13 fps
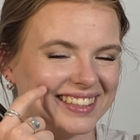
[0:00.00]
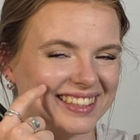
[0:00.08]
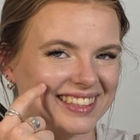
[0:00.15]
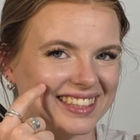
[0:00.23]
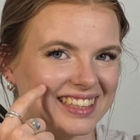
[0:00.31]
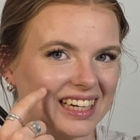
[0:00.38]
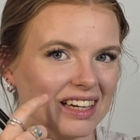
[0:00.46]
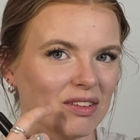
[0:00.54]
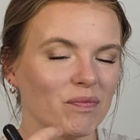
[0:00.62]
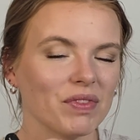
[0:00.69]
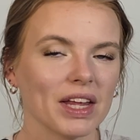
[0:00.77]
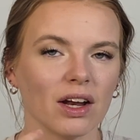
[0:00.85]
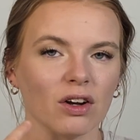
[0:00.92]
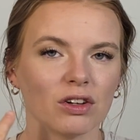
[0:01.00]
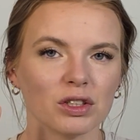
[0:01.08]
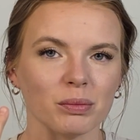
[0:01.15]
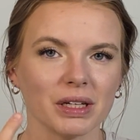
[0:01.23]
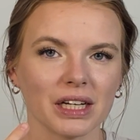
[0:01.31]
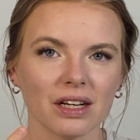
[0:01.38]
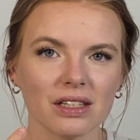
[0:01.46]
See that? And also
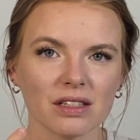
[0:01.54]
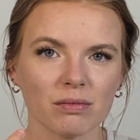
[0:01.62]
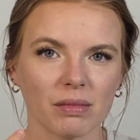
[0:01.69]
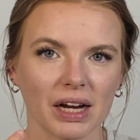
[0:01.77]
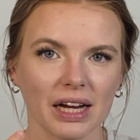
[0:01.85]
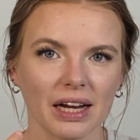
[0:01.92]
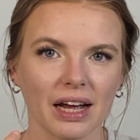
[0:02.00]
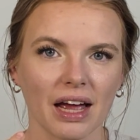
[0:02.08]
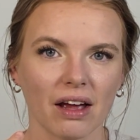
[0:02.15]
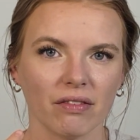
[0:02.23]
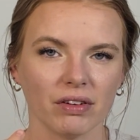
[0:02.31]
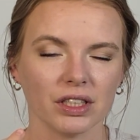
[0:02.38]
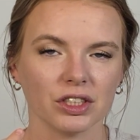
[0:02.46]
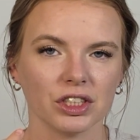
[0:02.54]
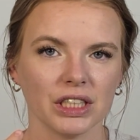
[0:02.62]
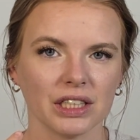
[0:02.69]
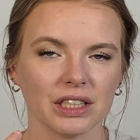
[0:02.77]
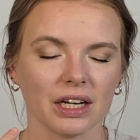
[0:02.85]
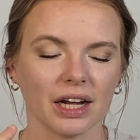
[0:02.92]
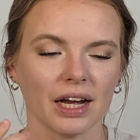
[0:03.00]
because of my heavier
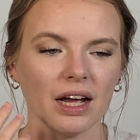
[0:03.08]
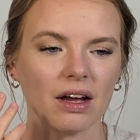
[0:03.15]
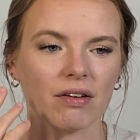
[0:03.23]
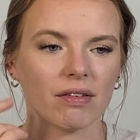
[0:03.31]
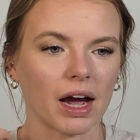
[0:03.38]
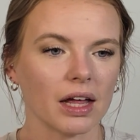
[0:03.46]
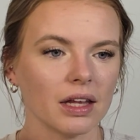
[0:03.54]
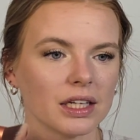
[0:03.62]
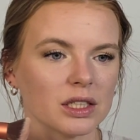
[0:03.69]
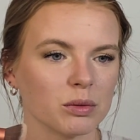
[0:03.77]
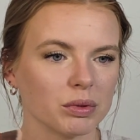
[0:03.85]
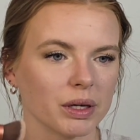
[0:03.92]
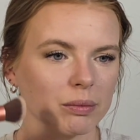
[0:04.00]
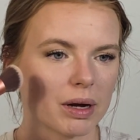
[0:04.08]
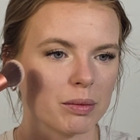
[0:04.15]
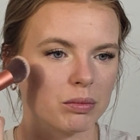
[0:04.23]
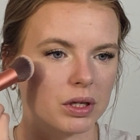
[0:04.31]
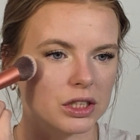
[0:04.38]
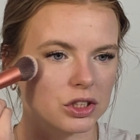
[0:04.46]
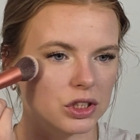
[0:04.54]
cheeks that I have, I like to bring my
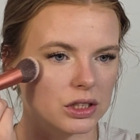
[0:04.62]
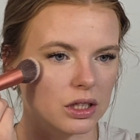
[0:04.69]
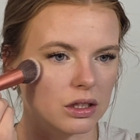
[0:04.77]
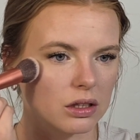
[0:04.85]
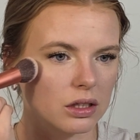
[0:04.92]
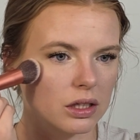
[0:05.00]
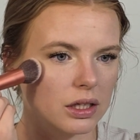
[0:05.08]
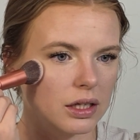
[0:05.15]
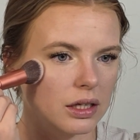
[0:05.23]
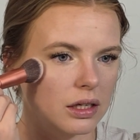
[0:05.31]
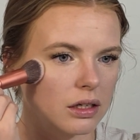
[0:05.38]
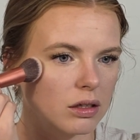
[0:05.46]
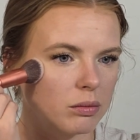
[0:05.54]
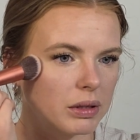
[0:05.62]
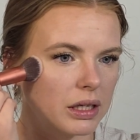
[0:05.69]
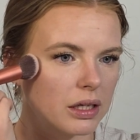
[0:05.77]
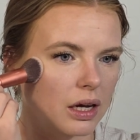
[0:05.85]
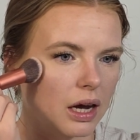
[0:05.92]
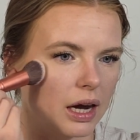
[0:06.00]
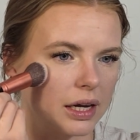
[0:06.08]
blush just a little
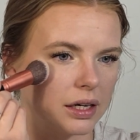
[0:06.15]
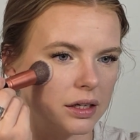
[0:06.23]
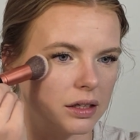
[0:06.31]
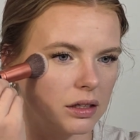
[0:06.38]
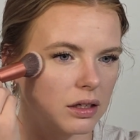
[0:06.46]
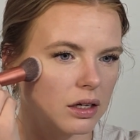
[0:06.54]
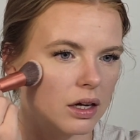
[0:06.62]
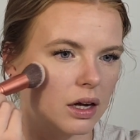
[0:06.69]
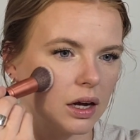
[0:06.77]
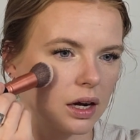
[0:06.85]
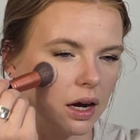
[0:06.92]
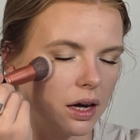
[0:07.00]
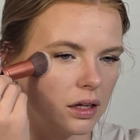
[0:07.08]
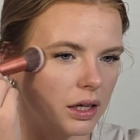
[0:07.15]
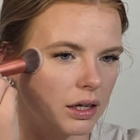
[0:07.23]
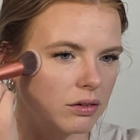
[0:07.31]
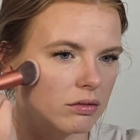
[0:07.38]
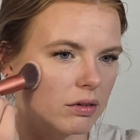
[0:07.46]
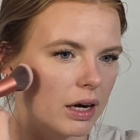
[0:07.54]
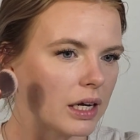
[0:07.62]
bit higher, kind of
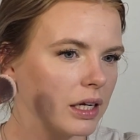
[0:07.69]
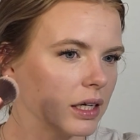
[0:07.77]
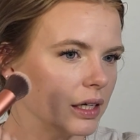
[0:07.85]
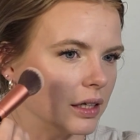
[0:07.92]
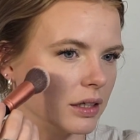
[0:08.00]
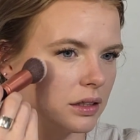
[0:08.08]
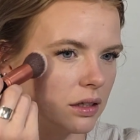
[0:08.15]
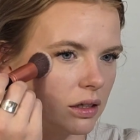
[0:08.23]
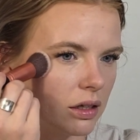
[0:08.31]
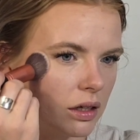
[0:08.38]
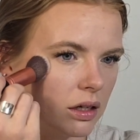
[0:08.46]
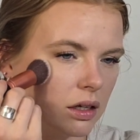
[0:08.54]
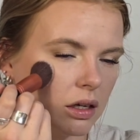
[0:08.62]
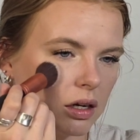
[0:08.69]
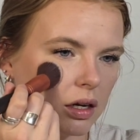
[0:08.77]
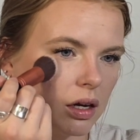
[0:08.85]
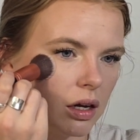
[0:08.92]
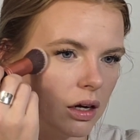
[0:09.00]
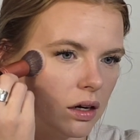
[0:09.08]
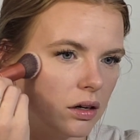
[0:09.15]
like right here,
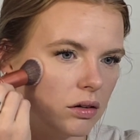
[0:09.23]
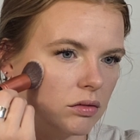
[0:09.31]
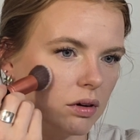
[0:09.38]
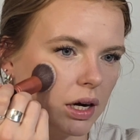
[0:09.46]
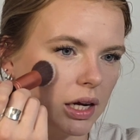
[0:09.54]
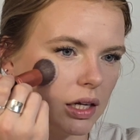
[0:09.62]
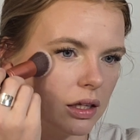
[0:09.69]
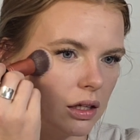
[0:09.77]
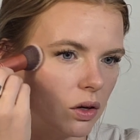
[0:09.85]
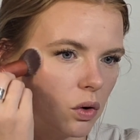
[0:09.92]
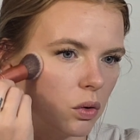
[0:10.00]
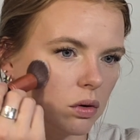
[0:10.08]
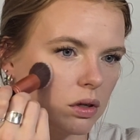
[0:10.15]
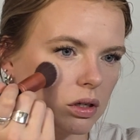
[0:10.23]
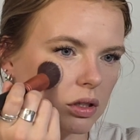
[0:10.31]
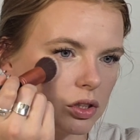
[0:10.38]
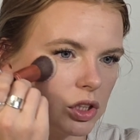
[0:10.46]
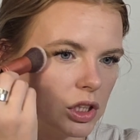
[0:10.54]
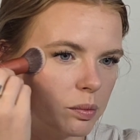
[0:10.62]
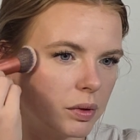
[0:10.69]
right in the corner,
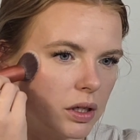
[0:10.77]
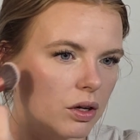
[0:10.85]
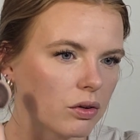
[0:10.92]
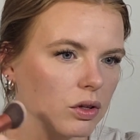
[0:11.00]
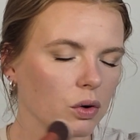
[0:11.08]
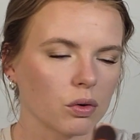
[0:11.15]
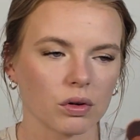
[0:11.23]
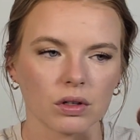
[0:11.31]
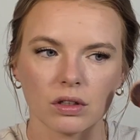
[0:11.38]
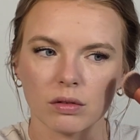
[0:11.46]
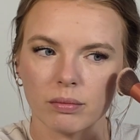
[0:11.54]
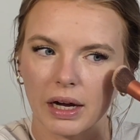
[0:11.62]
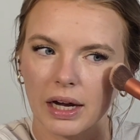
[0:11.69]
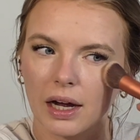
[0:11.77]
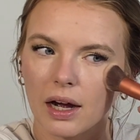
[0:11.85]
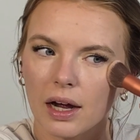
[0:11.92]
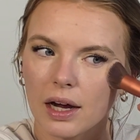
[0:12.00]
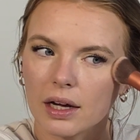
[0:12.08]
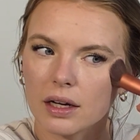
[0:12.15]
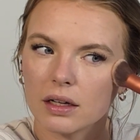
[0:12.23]
just below the corner of my
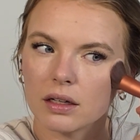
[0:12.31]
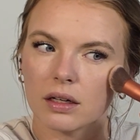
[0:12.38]
eye.